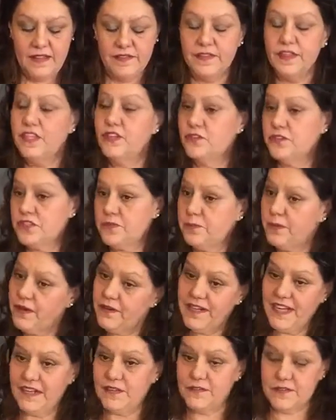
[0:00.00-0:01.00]
The use of
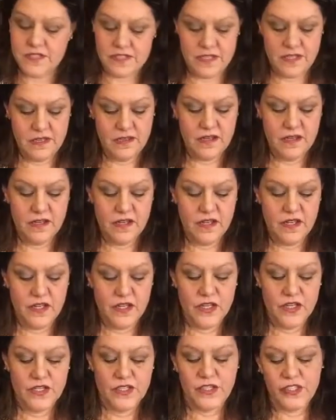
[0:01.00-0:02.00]
pronouns.
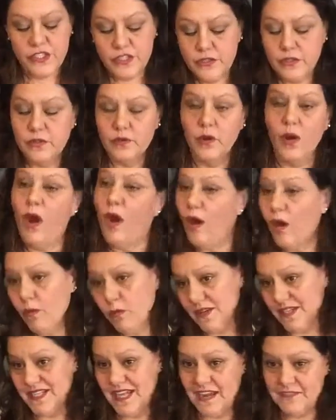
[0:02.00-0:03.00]
You
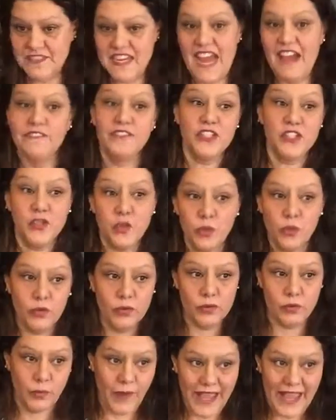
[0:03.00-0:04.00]
always have to have
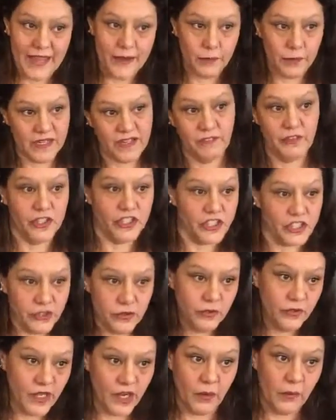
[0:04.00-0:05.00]
your way whenever
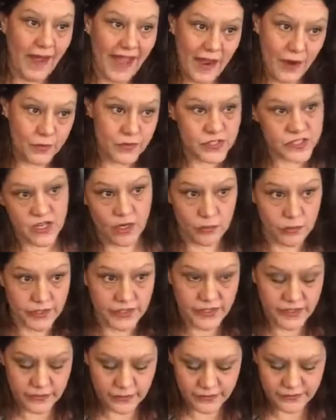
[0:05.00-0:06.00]
you go out,
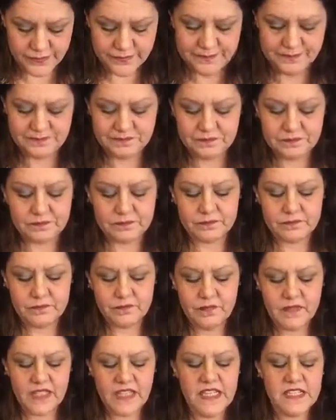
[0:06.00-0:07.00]
don't you?
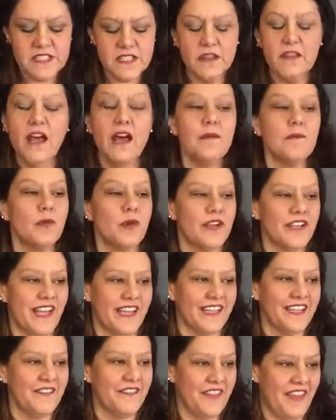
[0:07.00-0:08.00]
It's a lot more
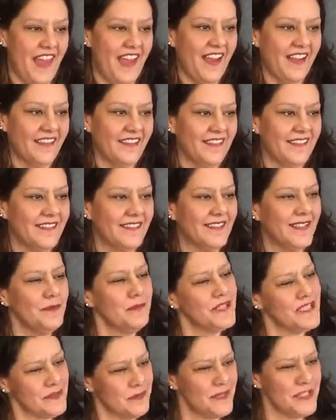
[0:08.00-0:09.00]
negative than, can
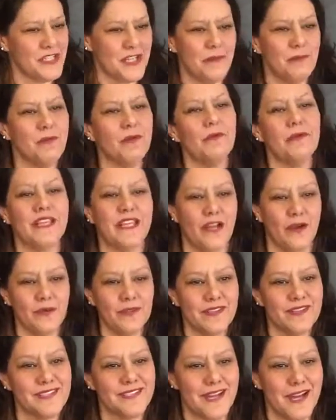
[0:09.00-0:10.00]
we switch up where we go
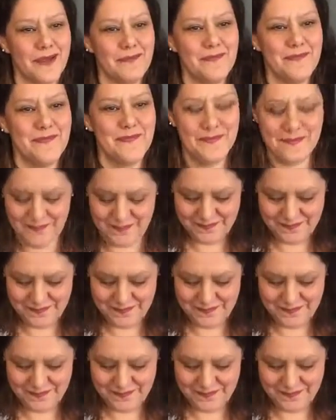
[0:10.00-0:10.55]
this time?